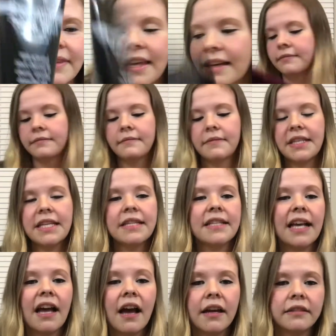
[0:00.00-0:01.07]
Yeah, these
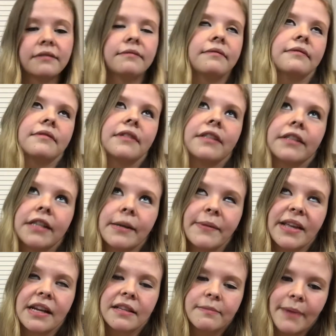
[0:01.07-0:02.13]
I got, they're gonna
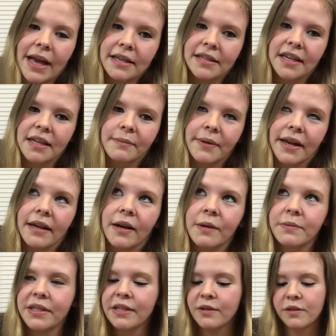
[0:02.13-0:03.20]
be in his basket, but I
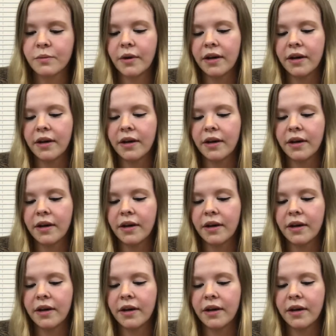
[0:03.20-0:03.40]
hope to use